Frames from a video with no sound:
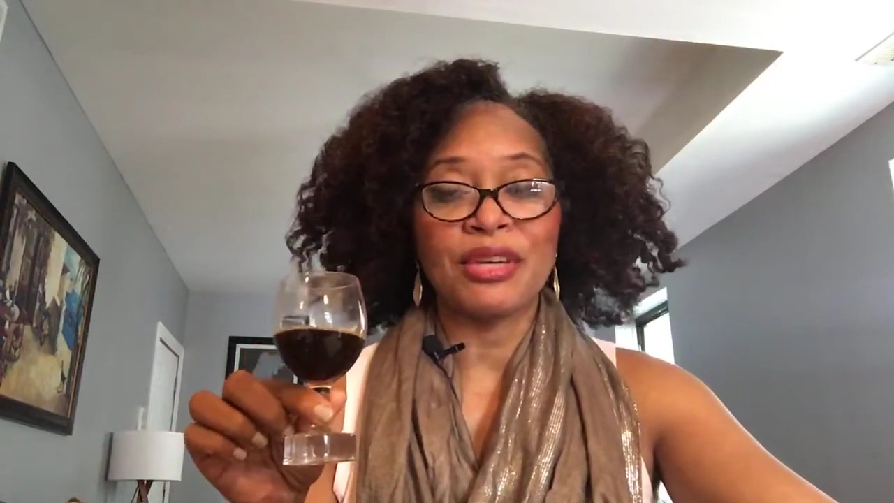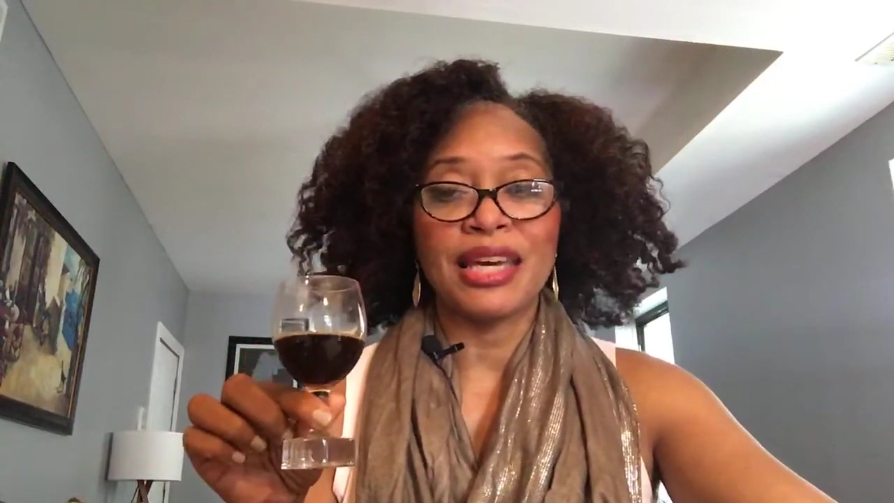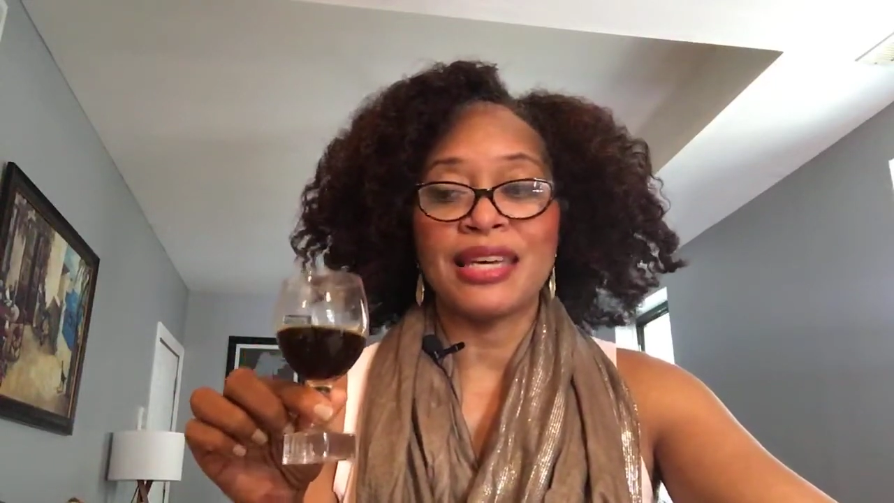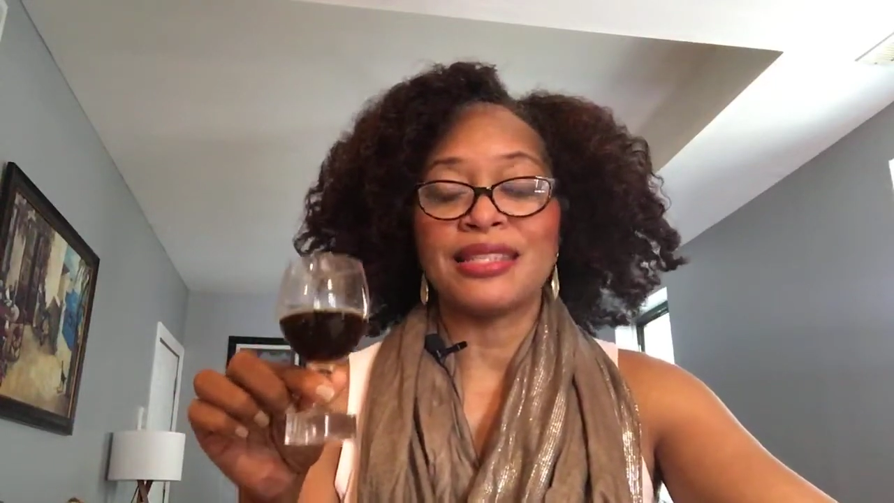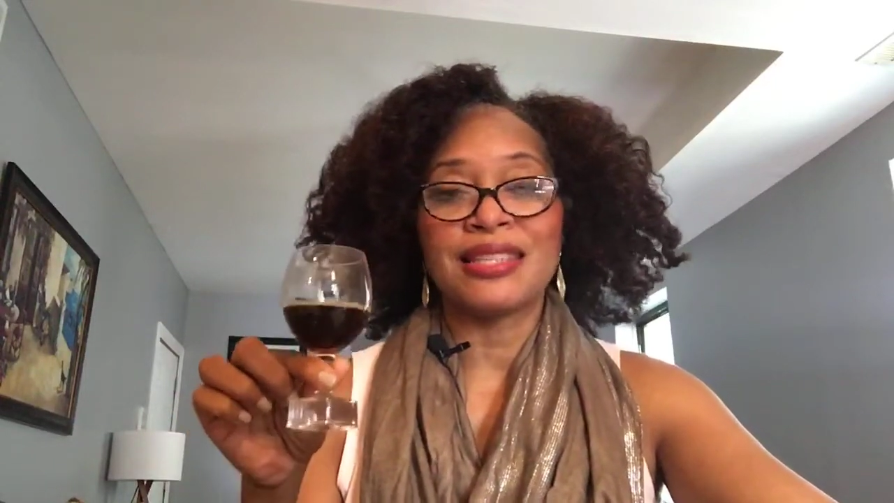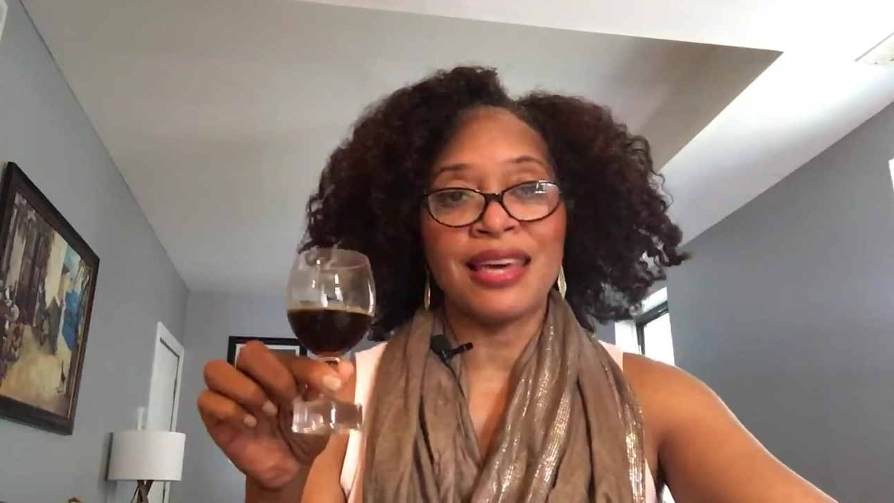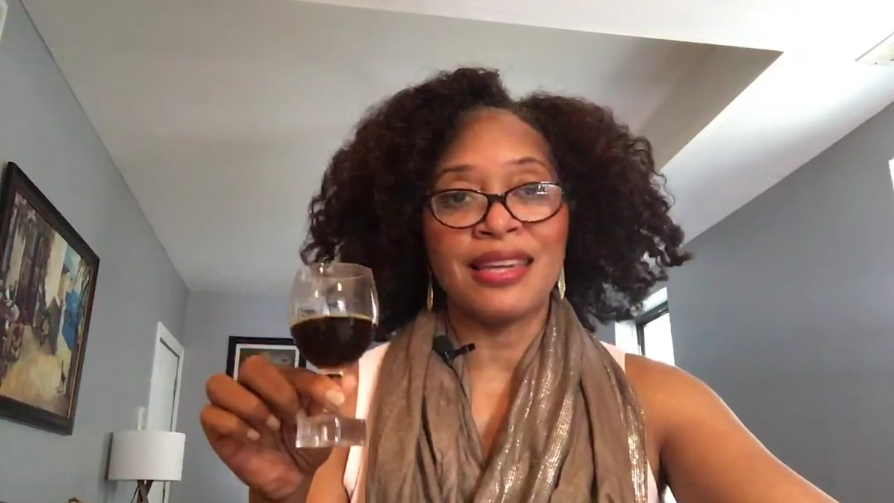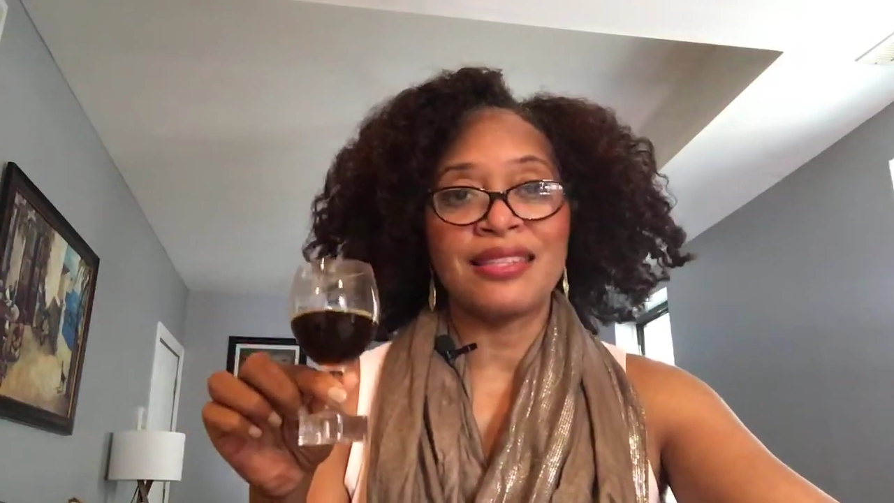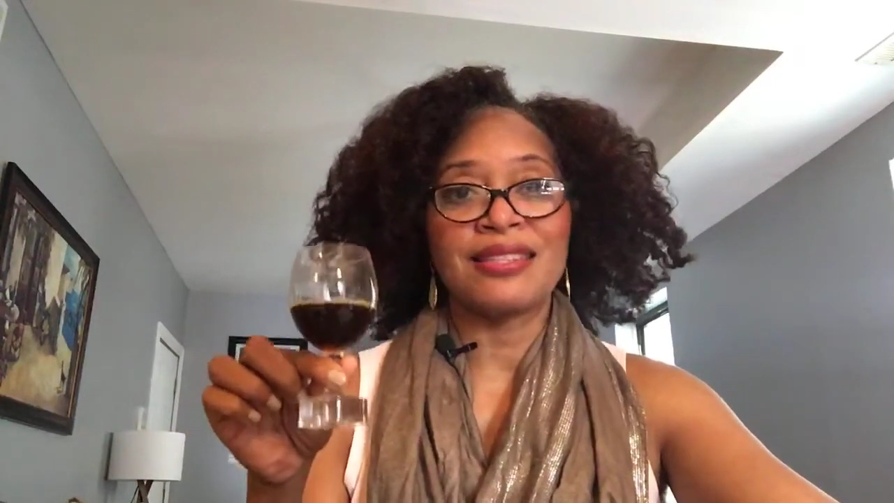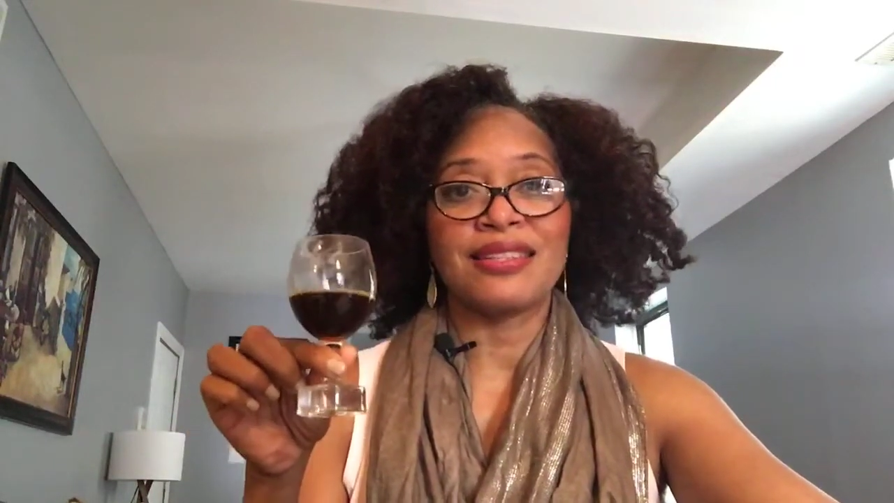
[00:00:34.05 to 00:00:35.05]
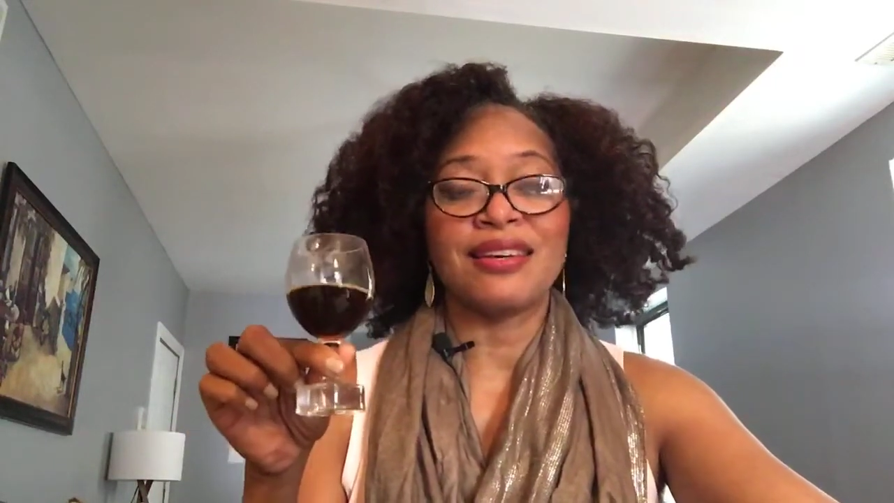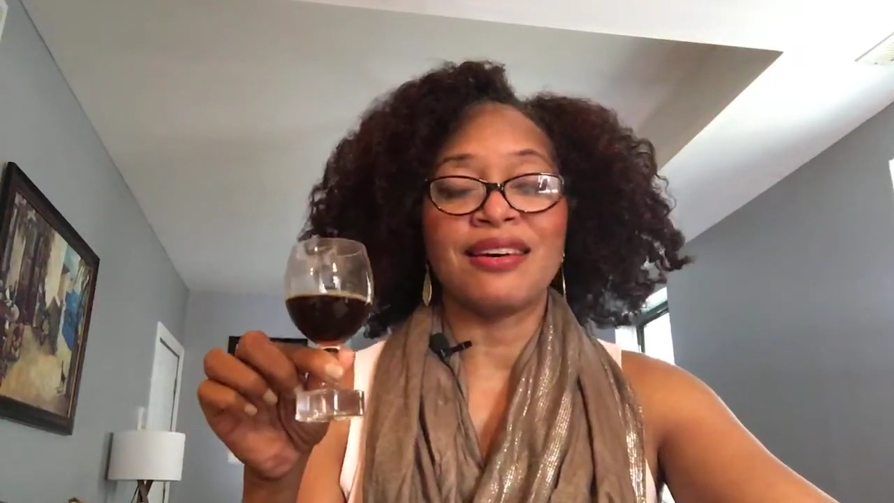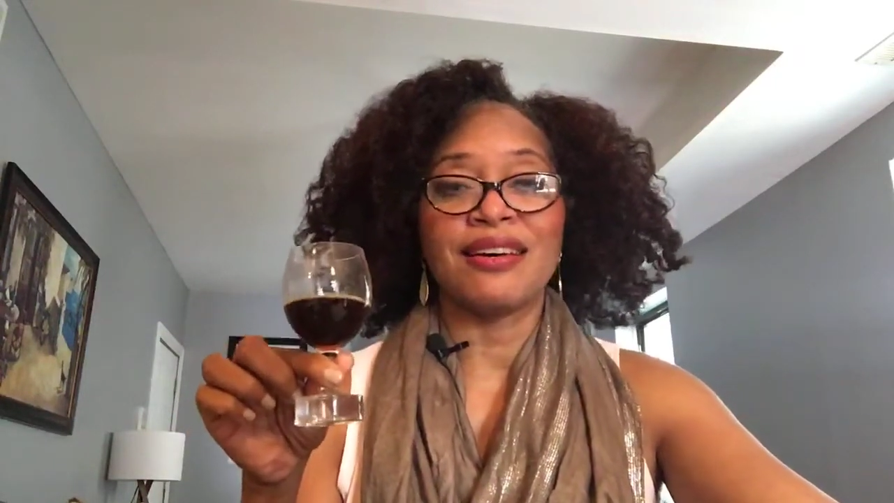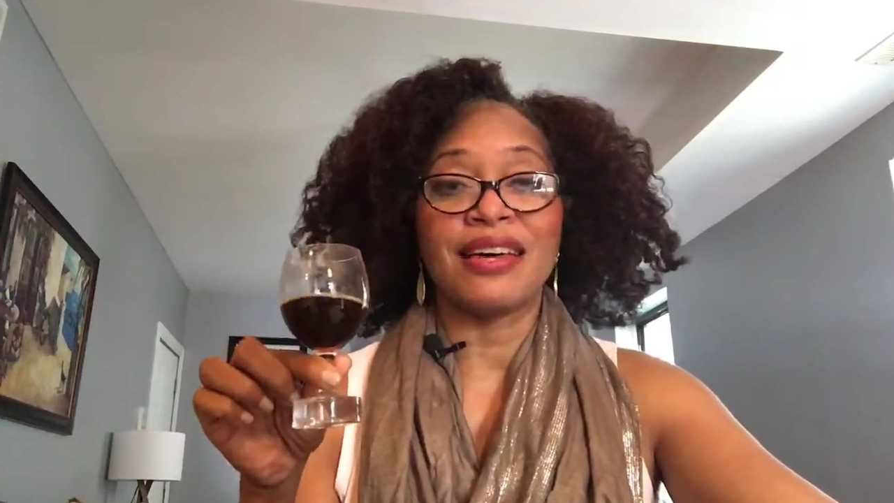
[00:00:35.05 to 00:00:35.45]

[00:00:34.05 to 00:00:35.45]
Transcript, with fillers: and taste uh,